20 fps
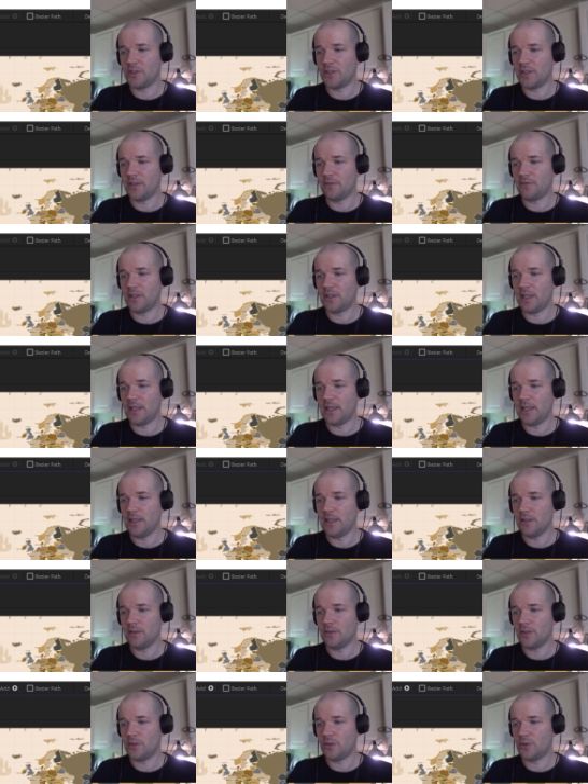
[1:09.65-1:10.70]
shift key
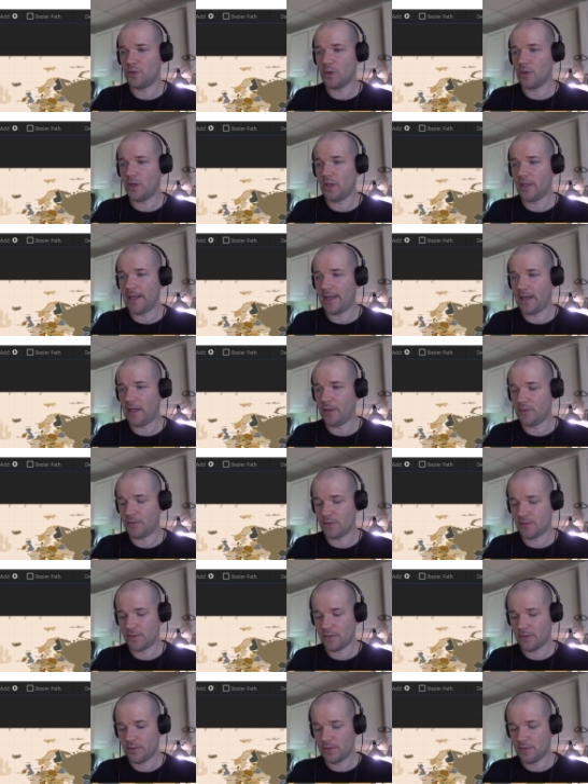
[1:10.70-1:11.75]
to draw
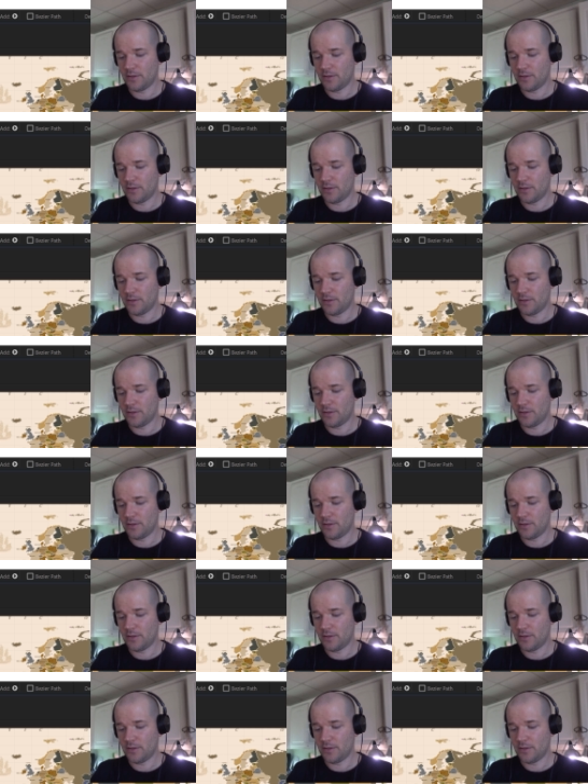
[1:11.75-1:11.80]
out